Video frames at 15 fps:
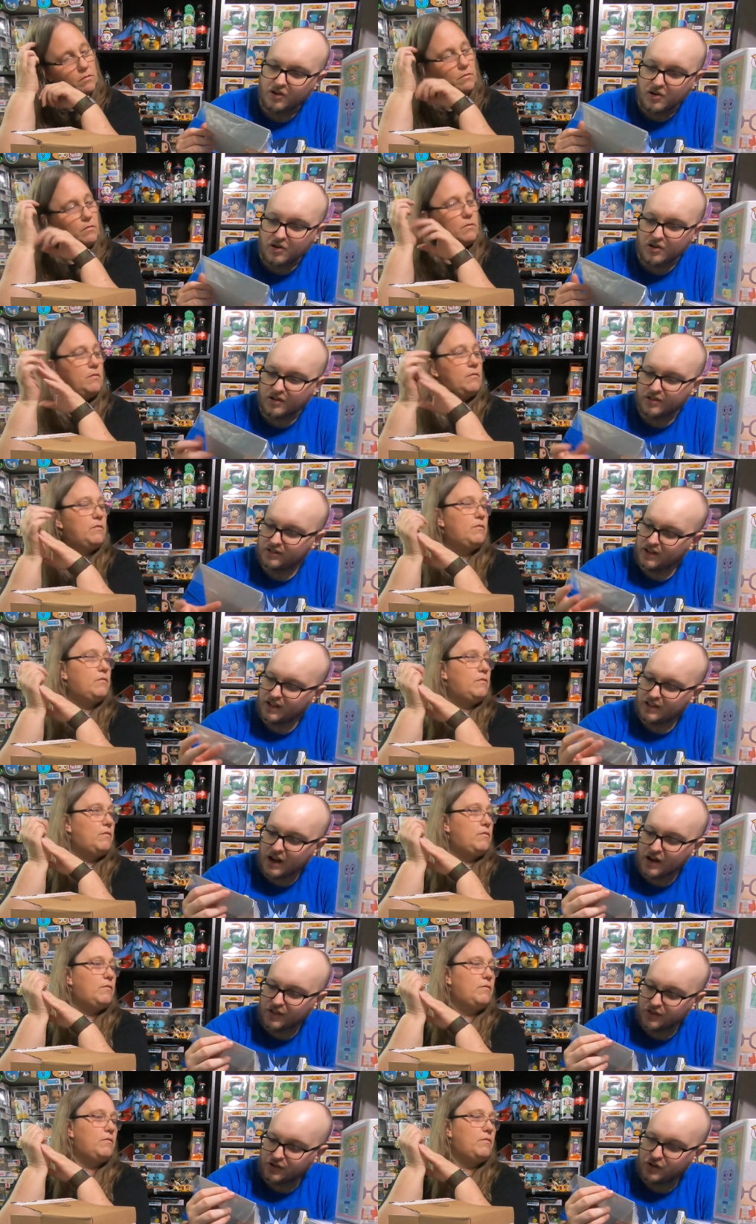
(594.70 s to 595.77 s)
Speaker 1: Oh,
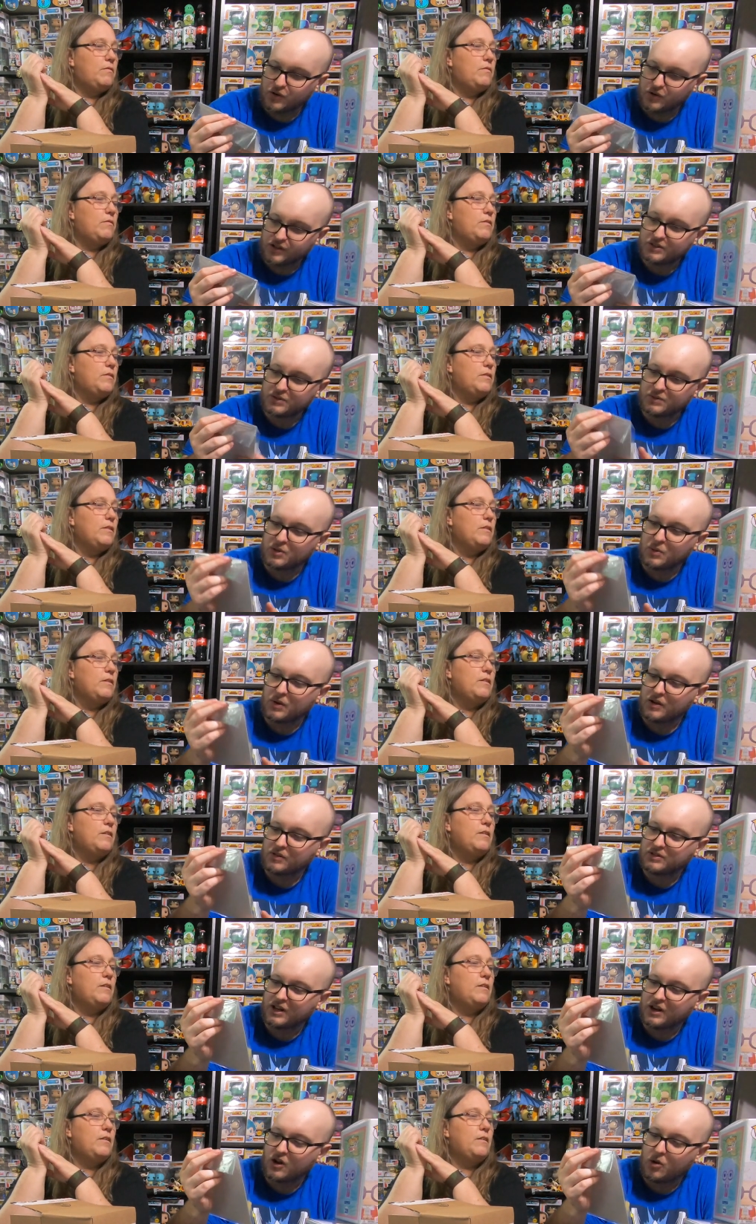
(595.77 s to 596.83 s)
out of the two, this was the one
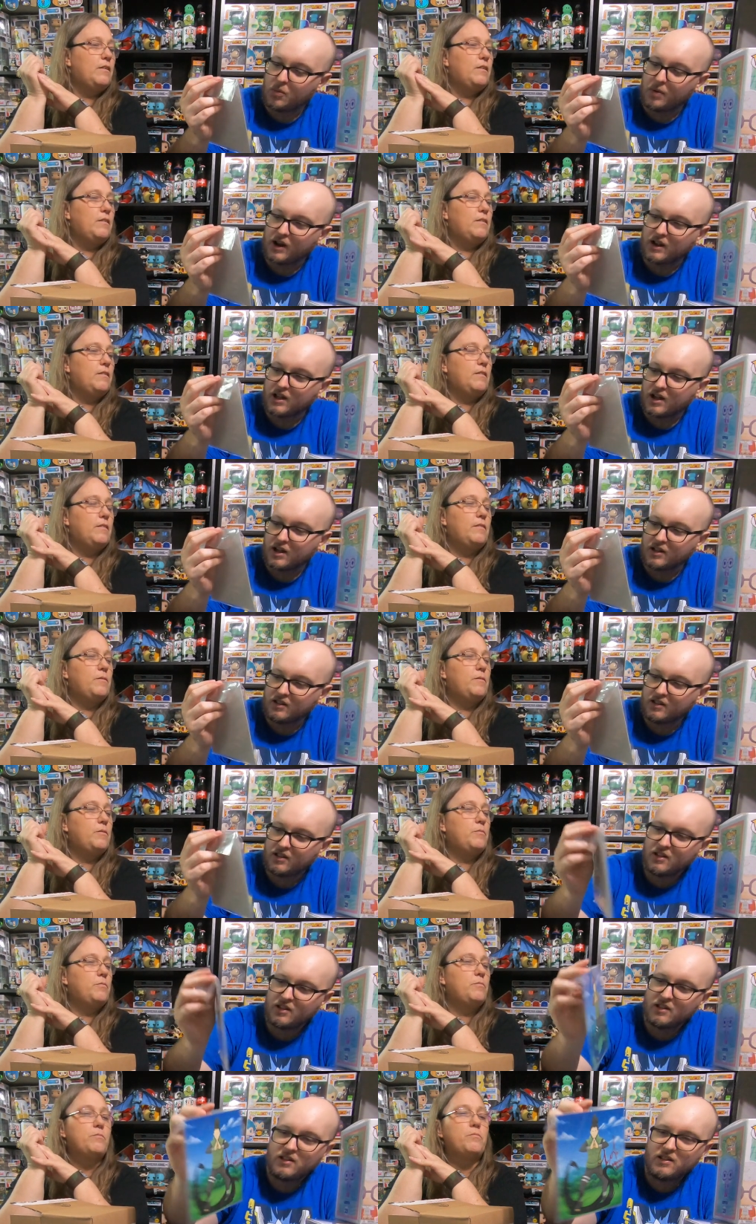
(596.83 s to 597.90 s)
I was kind of hoping I
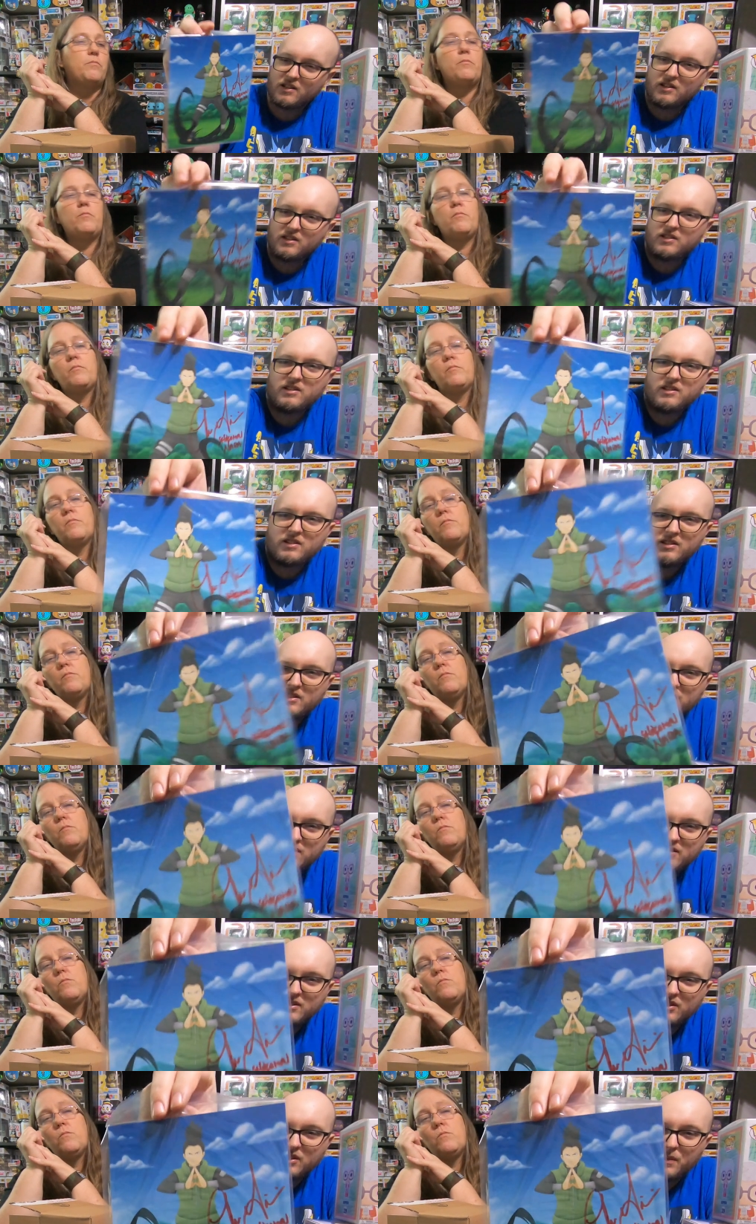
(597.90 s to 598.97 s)

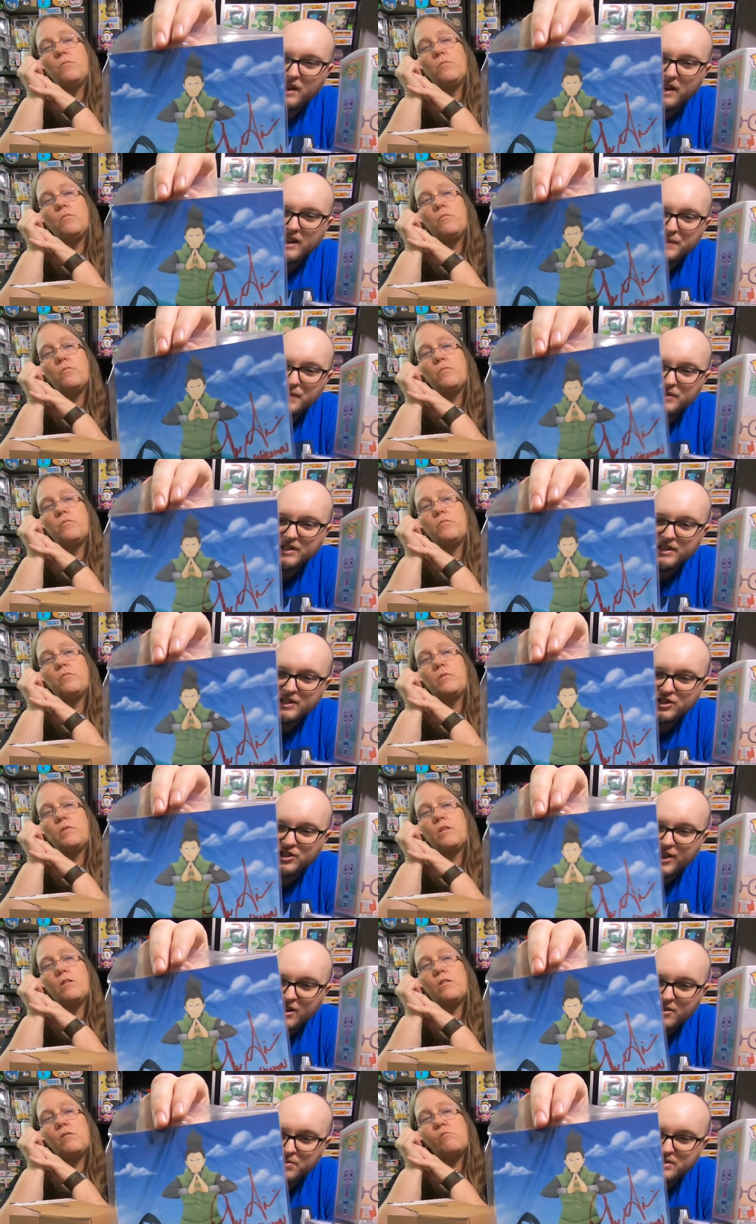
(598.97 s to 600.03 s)
got. So we got him using his
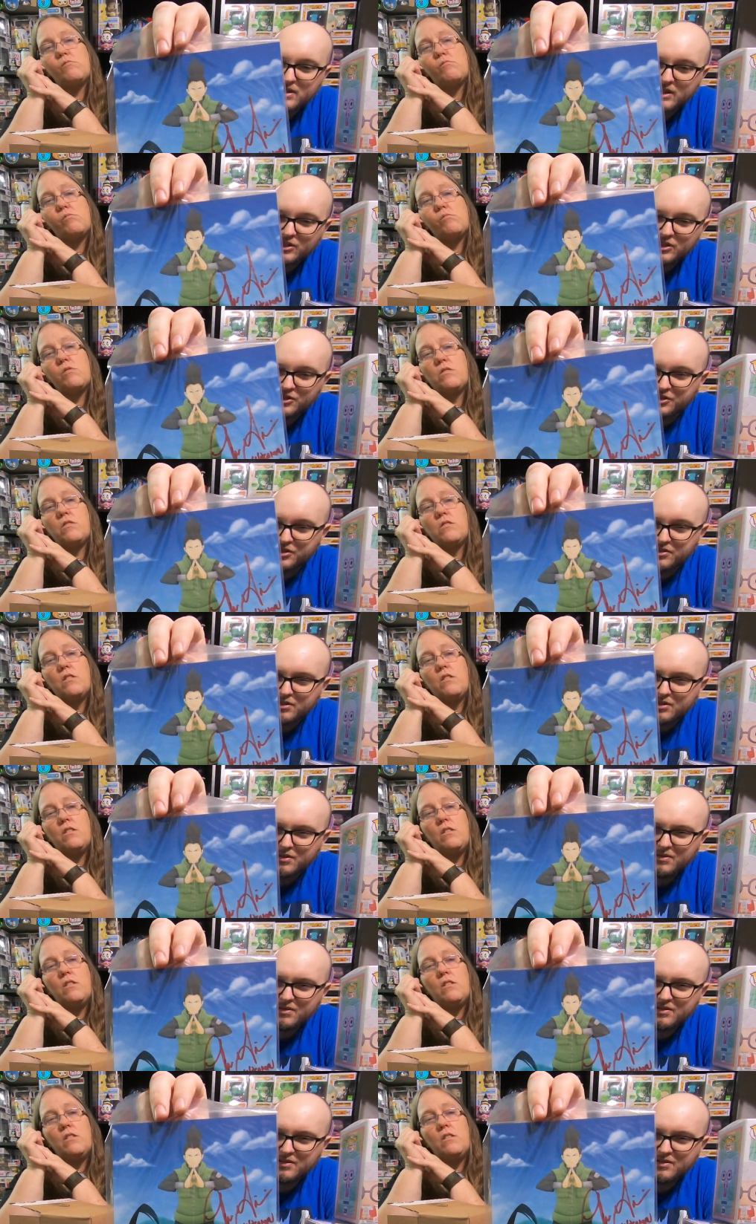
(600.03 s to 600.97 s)
shadow possession jutsu.